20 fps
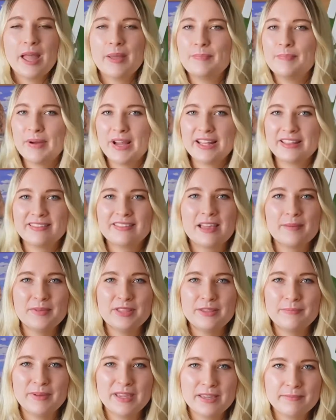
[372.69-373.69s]
But some of
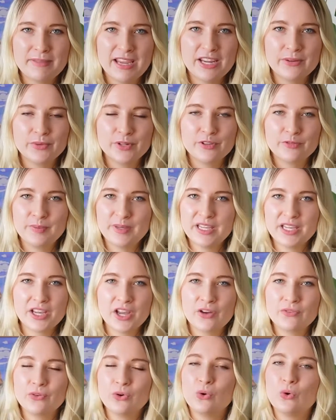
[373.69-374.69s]
the big main ones being,
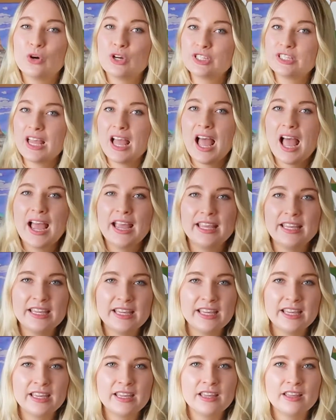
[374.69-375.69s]
of course,
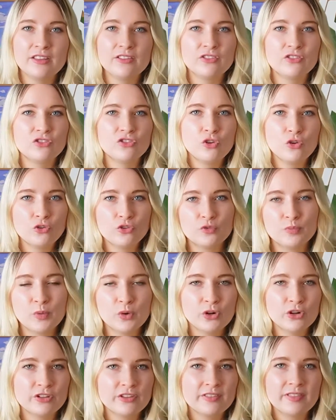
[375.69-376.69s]
hiking, snow
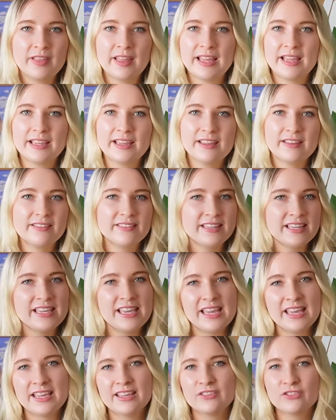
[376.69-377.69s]
sports like
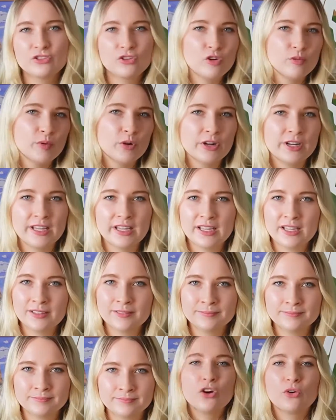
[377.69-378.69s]
skiing, snowboarding,